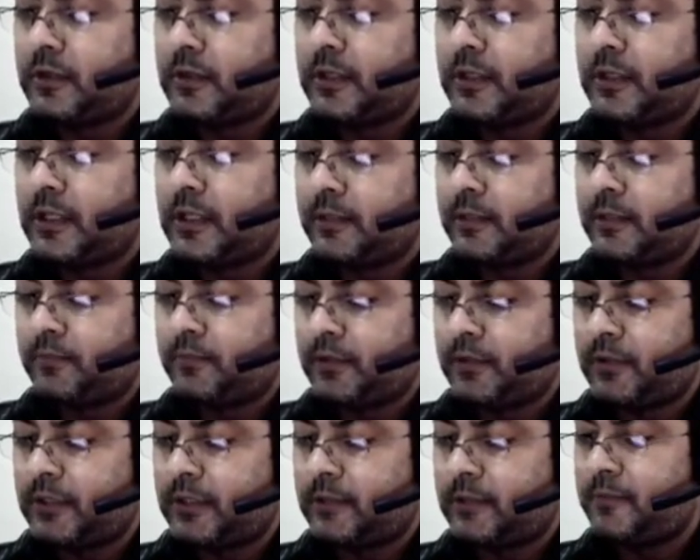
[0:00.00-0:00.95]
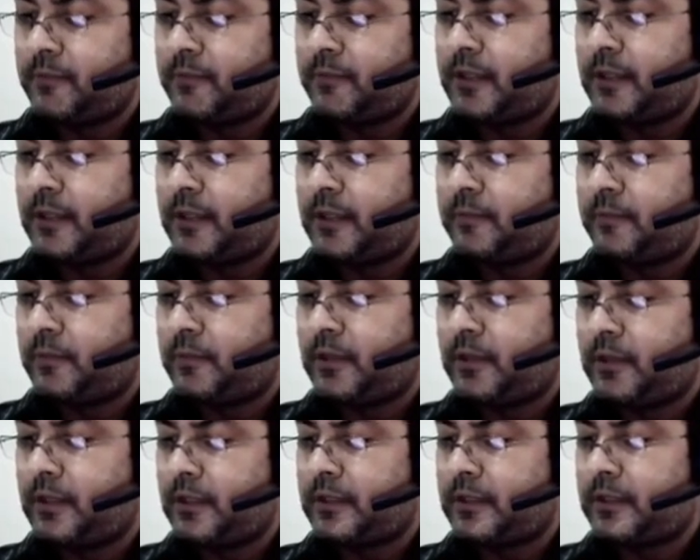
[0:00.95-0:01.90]
a plus b
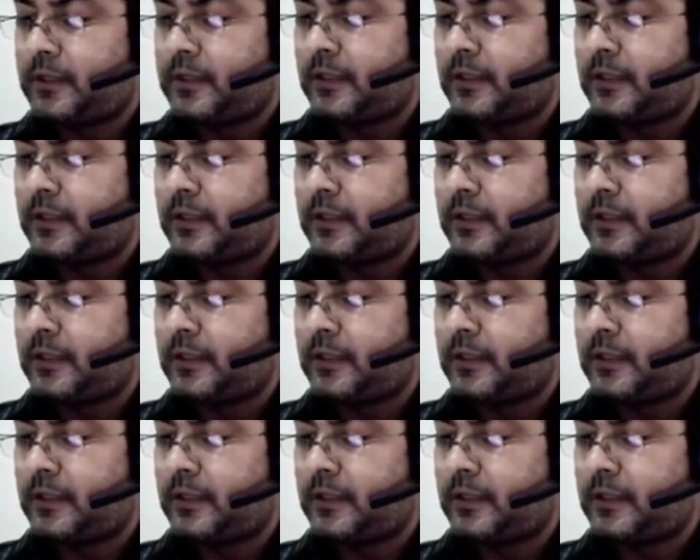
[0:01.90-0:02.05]
plus